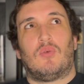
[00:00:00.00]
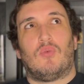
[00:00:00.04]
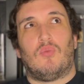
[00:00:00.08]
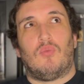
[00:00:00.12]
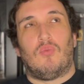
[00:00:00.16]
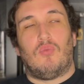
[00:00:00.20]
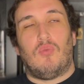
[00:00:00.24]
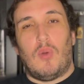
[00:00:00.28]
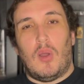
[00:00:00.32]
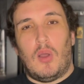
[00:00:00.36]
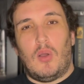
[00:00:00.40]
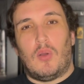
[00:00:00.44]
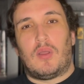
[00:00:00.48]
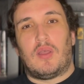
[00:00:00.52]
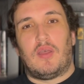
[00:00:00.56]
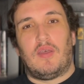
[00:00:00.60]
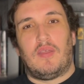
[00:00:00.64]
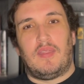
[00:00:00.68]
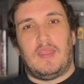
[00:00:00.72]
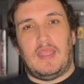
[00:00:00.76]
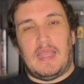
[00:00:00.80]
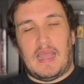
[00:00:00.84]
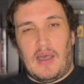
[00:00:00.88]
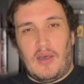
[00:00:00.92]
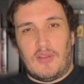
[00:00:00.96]
woke
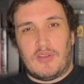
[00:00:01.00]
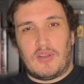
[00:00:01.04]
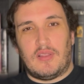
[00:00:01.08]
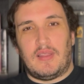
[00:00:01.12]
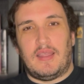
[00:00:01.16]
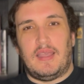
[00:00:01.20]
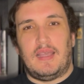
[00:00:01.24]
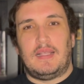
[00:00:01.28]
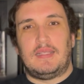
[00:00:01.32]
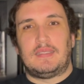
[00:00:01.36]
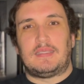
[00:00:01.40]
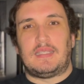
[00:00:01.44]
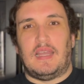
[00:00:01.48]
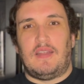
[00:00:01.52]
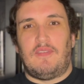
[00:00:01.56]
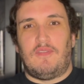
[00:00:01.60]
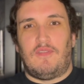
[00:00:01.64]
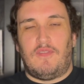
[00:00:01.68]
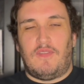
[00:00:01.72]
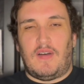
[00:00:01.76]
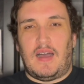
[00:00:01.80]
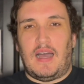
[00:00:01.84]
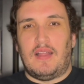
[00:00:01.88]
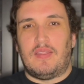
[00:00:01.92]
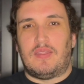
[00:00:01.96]
the elderlings and
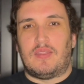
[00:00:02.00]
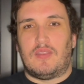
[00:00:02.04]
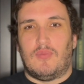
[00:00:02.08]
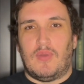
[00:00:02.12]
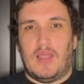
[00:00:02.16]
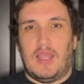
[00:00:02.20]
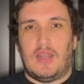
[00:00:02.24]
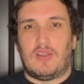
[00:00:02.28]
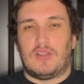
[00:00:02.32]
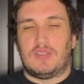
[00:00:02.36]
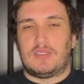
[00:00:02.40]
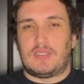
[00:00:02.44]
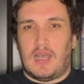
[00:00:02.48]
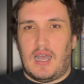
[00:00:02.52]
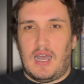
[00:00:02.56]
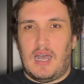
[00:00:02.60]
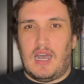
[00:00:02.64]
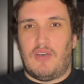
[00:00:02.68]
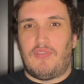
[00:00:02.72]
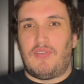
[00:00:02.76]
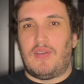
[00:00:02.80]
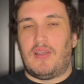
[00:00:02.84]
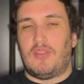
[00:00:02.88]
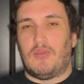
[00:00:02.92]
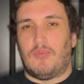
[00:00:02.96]
fought the raiders
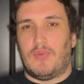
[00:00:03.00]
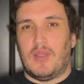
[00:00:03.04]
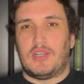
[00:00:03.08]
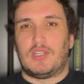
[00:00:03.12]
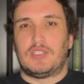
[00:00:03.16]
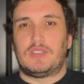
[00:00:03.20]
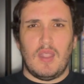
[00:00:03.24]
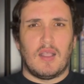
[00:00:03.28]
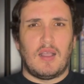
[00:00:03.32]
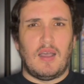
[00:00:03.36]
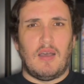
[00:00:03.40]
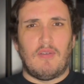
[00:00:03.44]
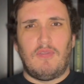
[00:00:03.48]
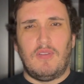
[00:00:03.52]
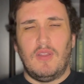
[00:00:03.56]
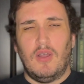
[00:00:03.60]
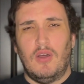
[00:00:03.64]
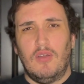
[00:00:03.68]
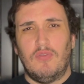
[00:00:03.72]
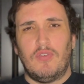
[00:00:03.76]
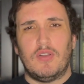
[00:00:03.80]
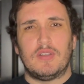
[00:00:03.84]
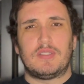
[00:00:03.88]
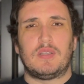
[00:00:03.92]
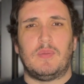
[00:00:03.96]
off, and the raiders got flown
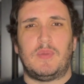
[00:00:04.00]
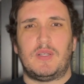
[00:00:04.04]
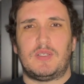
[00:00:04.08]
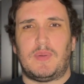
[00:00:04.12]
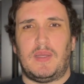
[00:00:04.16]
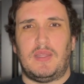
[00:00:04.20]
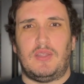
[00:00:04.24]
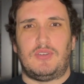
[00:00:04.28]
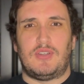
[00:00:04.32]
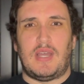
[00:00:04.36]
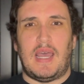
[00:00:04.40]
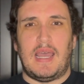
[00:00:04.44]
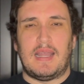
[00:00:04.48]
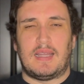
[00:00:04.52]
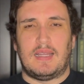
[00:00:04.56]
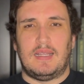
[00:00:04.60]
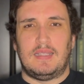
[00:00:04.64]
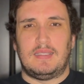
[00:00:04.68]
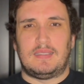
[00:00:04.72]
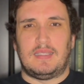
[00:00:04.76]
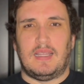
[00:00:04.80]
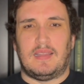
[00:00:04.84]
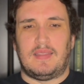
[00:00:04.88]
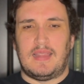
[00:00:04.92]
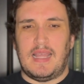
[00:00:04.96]
over so much by the dragons
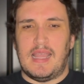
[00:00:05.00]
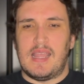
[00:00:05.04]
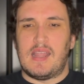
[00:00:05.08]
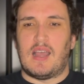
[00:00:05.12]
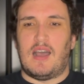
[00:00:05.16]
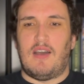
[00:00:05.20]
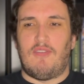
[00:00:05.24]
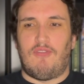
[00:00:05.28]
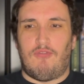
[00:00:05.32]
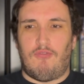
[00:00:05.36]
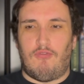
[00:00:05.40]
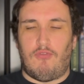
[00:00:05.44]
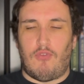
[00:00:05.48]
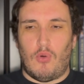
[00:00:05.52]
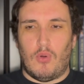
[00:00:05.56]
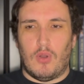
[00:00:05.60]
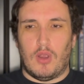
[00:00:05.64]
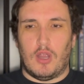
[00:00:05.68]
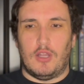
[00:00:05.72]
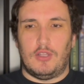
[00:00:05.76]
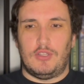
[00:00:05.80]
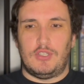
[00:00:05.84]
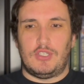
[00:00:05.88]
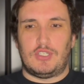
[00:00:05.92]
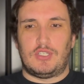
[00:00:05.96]
that they got
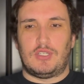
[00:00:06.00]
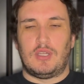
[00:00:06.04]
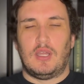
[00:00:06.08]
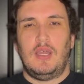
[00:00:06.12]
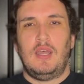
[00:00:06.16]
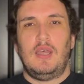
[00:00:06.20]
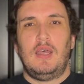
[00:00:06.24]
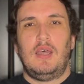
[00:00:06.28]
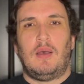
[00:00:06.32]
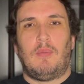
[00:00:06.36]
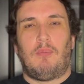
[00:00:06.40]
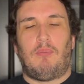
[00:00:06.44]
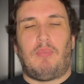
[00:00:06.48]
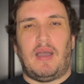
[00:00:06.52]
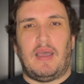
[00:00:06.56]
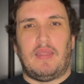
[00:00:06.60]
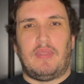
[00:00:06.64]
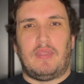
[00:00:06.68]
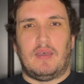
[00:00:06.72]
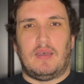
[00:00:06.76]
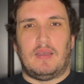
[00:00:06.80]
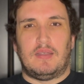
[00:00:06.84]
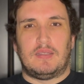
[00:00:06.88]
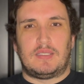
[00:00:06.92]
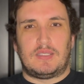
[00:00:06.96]
forged by
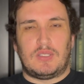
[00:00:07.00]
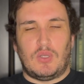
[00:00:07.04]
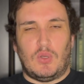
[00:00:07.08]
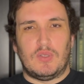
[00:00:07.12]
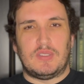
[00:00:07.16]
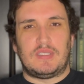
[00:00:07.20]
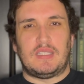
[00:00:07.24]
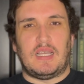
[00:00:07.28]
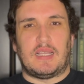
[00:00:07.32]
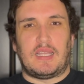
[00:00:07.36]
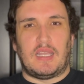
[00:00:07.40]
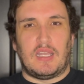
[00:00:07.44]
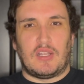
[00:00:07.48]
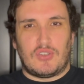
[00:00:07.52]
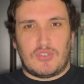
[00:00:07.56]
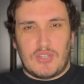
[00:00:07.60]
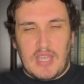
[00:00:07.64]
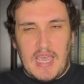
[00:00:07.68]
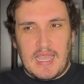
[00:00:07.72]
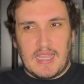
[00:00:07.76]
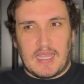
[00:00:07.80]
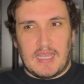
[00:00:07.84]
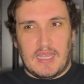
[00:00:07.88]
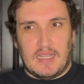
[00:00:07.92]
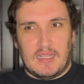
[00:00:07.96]
the soul-sucking
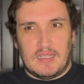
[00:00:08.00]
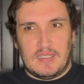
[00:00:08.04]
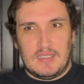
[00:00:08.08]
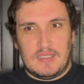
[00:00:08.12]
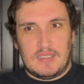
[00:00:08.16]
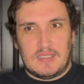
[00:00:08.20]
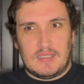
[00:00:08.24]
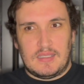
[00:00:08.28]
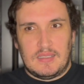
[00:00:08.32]
dragons,